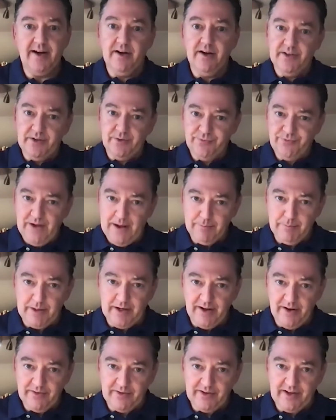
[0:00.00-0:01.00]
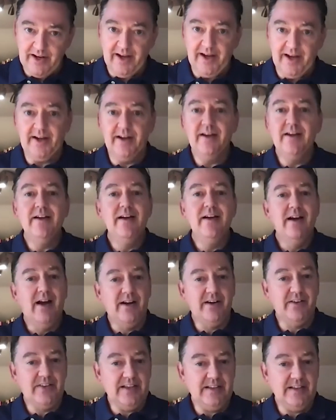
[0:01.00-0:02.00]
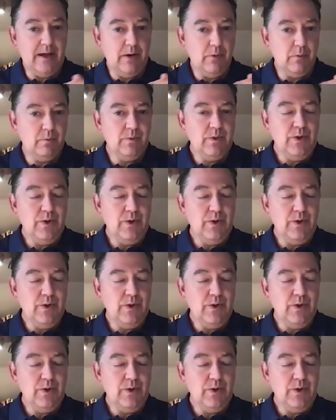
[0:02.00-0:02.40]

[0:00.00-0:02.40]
Are your family okay? And I think that,